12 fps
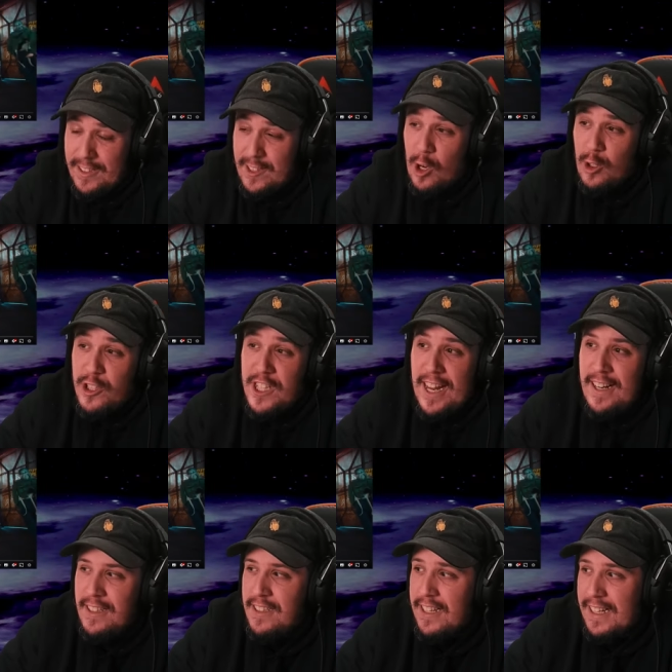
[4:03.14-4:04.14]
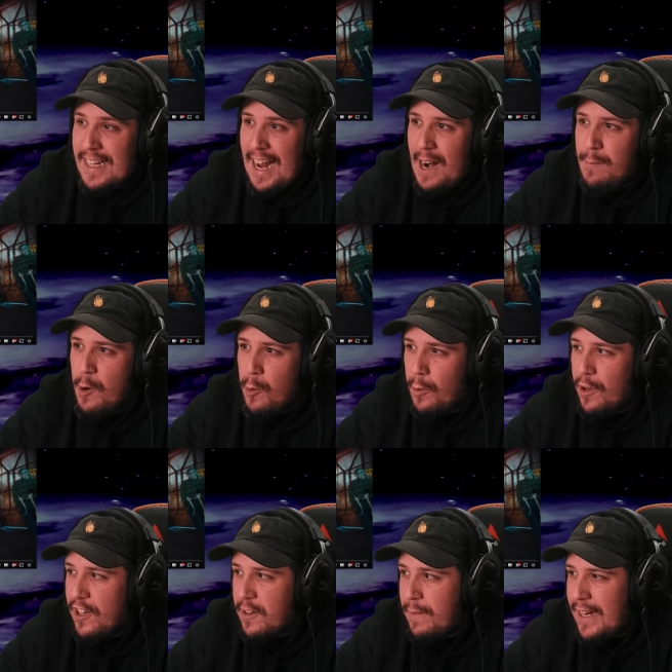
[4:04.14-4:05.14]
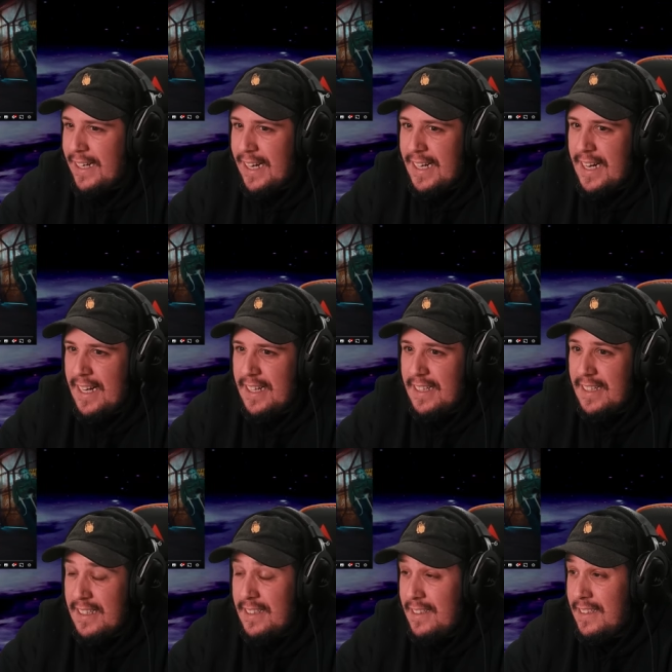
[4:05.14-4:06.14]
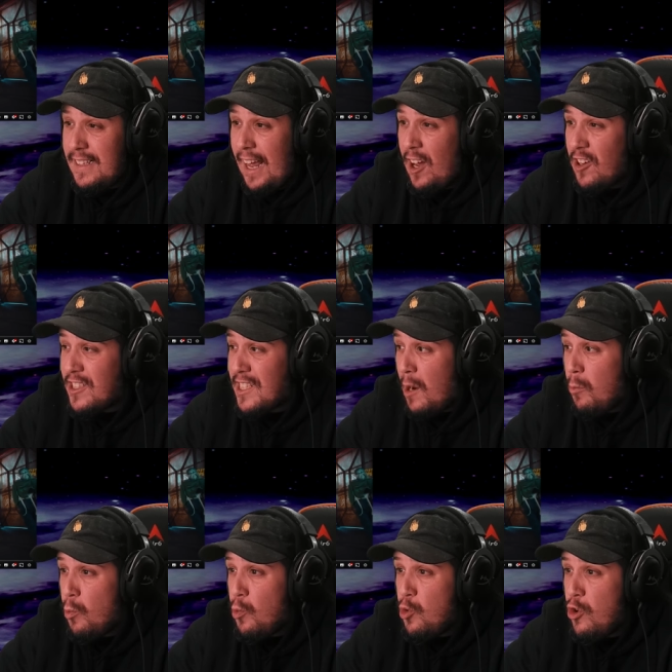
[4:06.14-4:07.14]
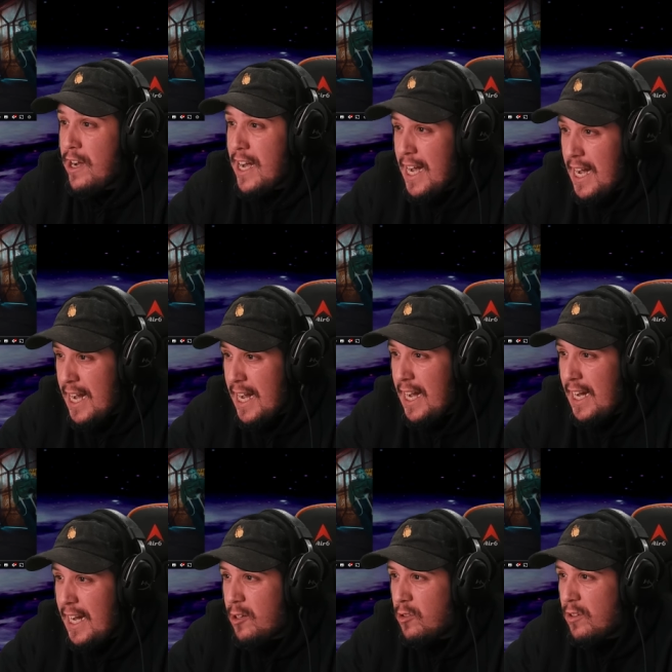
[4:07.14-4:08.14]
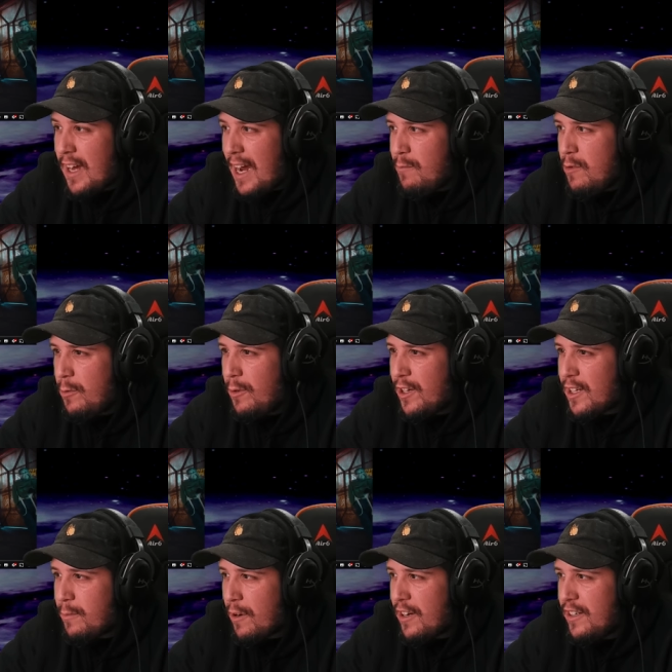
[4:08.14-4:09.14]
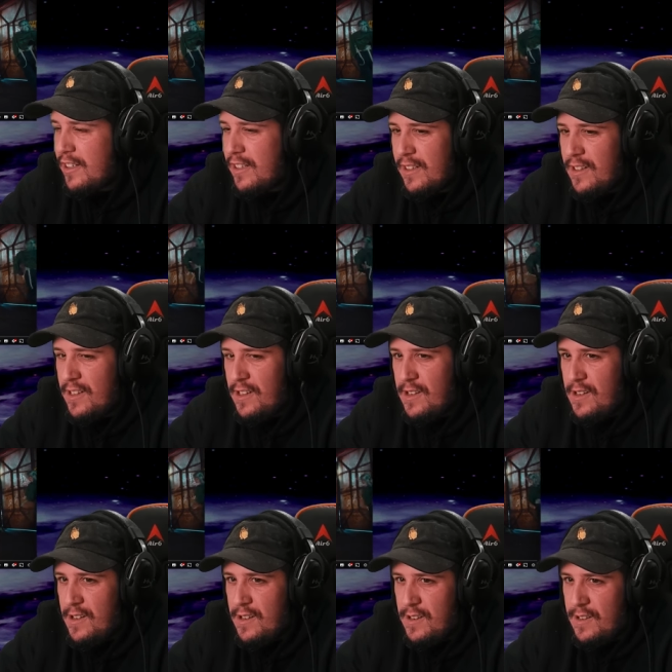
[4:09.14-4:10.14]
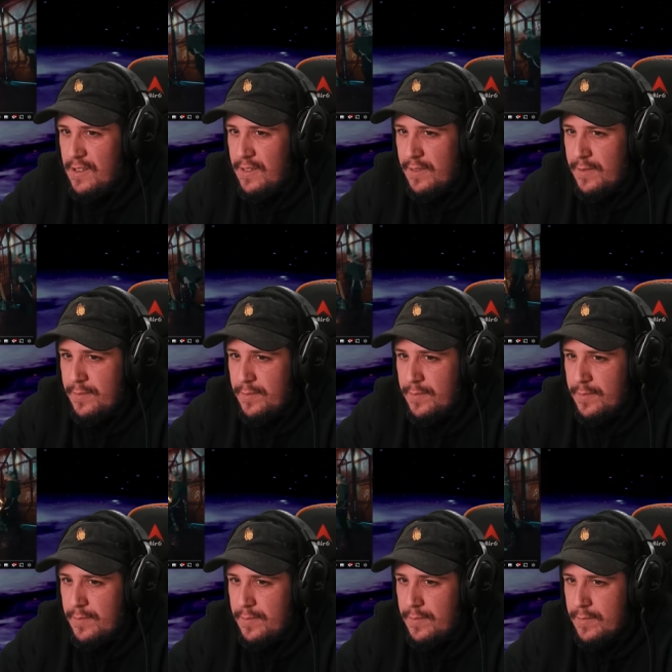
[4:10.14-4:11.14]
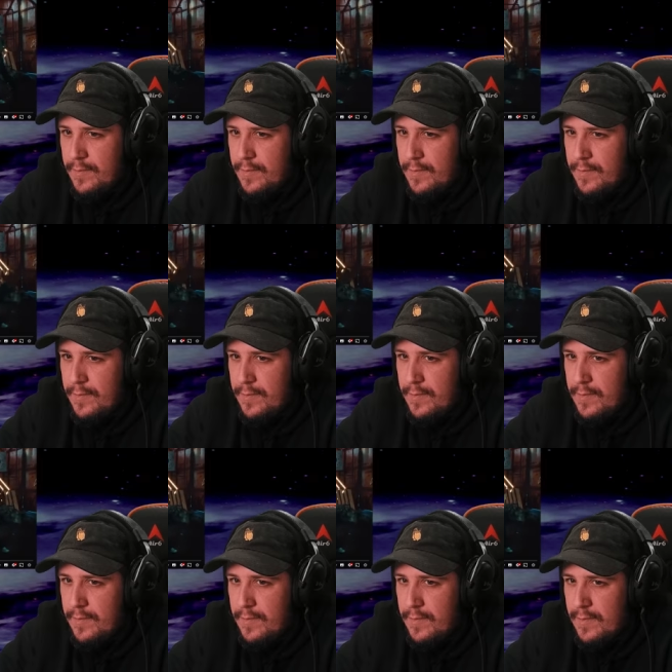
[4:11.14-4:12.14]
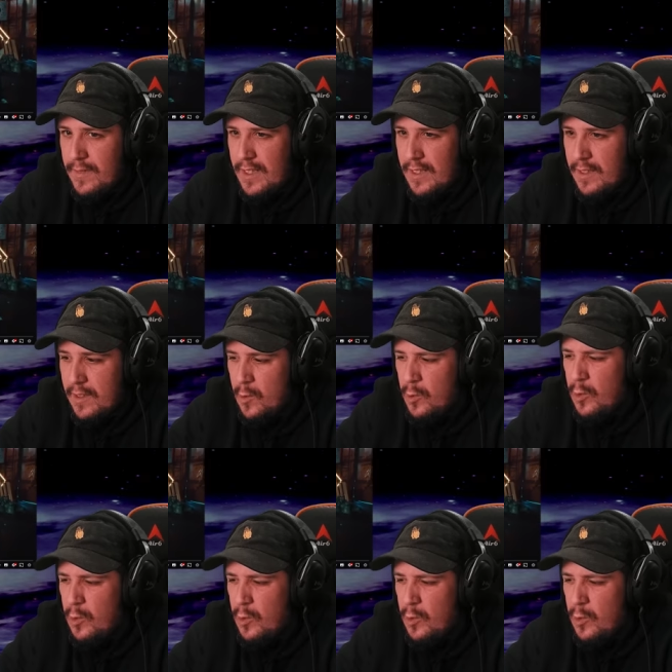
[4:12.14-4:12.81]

Yo, shout out to the camera work, man. They got some really good camera work, bro. Feeling on my truck, you want that ride.